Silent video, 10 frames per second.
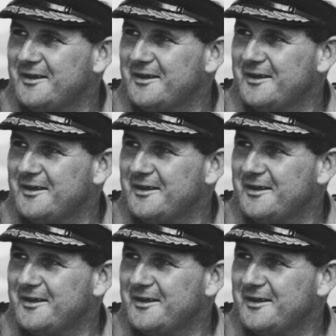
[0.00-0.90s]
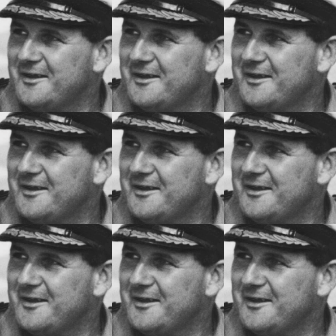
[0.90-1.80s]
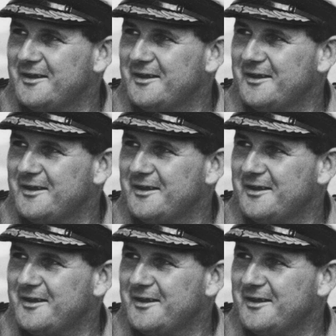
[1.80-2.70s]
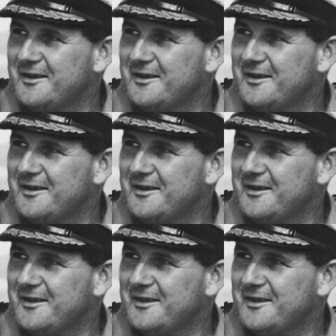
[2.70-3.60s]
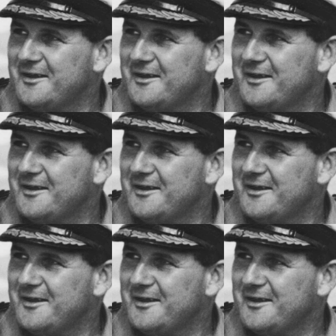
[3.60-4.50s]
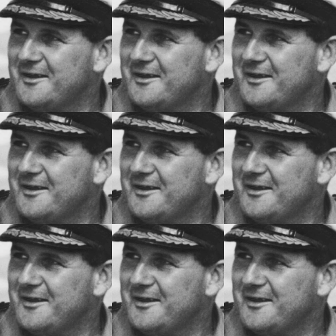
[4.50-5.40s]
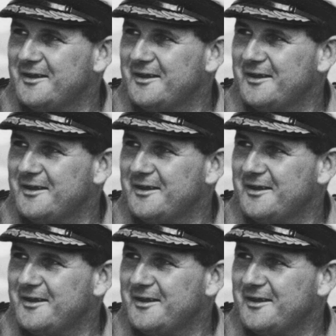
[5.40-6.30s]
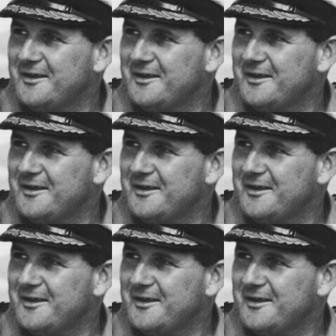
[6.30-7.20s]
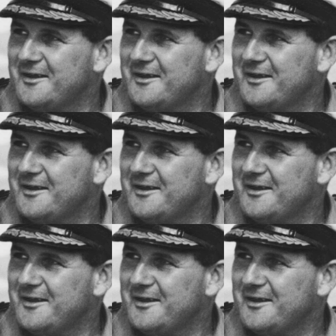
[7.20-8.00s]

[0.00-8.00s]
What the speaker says: This is a still picture; no speech is visible.